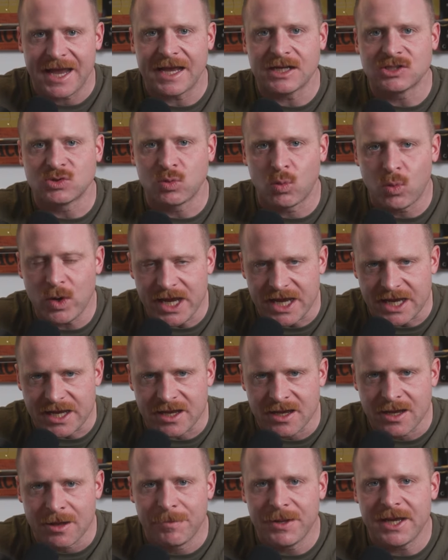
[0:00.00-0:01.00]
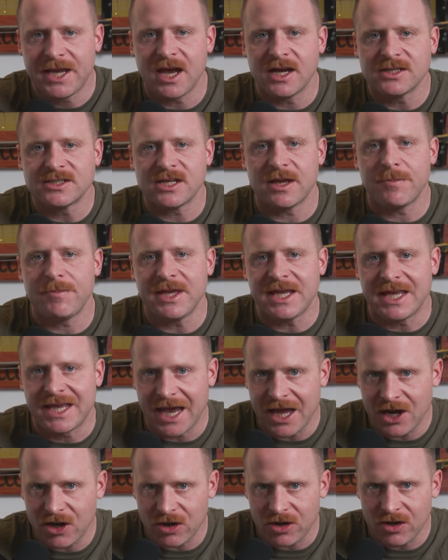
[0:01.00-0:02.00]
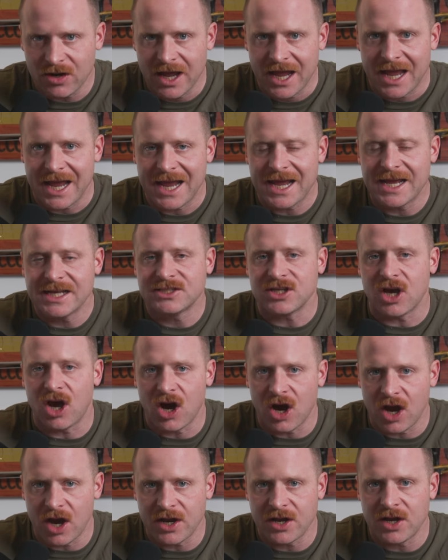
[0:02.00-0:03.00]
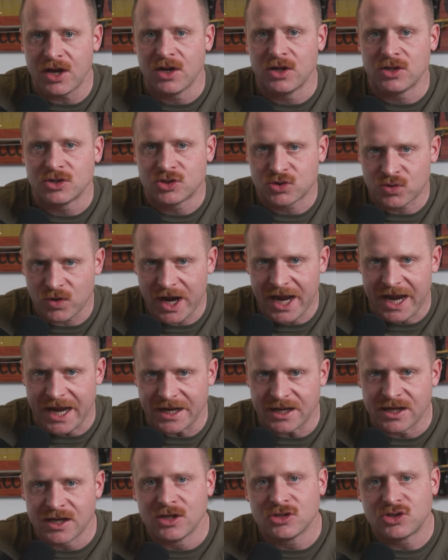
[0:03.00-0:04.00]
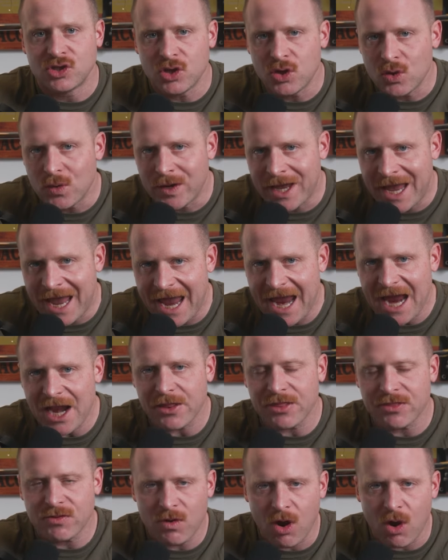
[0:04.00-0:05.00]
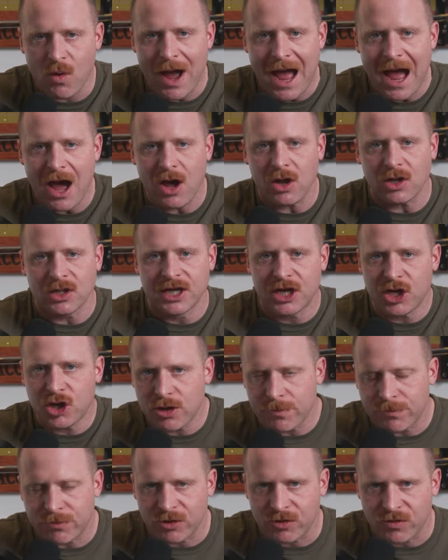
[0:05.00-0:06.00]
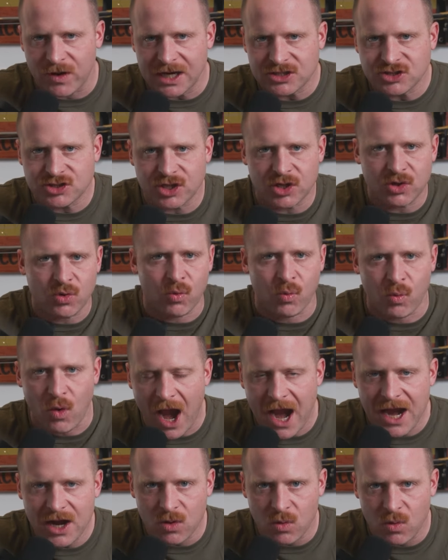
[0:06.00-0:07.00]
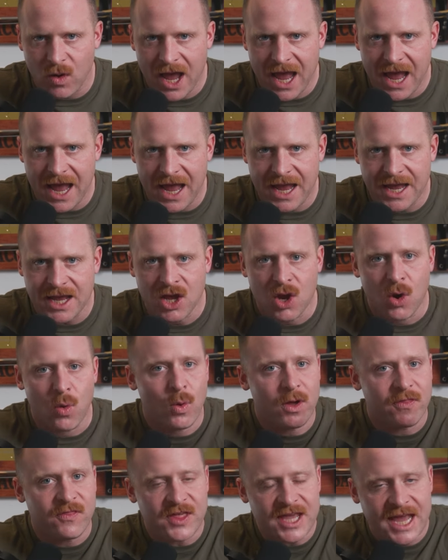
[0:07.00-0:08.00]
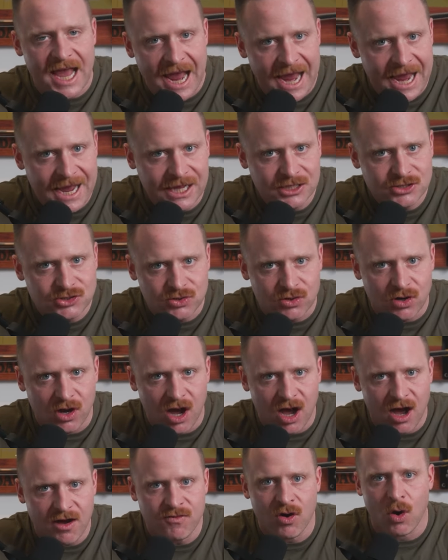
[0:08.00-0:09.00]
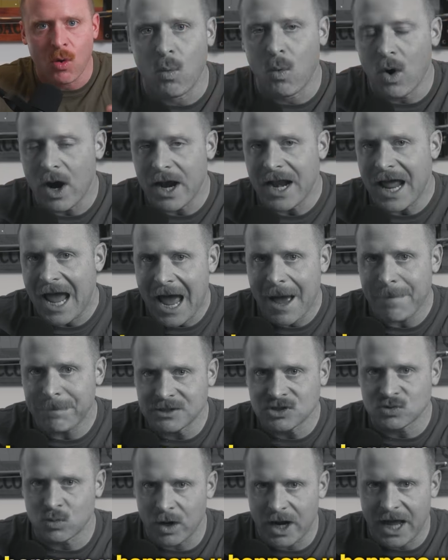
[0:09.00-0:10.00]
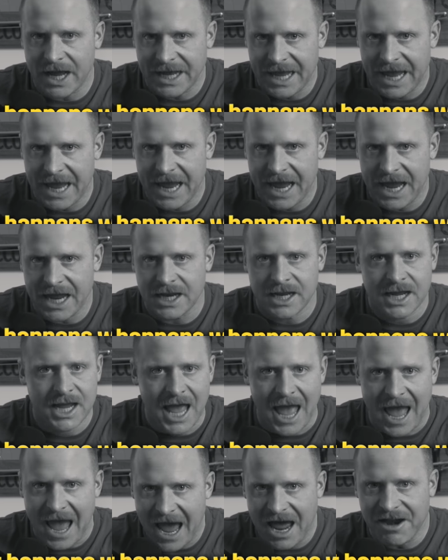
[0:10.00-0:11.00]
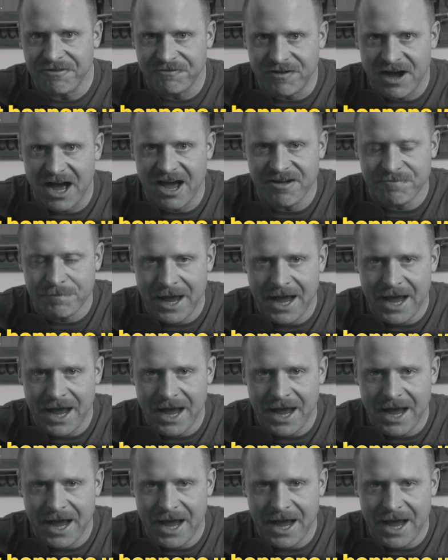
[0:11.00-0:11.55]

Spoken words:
is weak, because a beginner is untrained. So you can't throw out linear progression right away with the answer of what happens when I can't add 5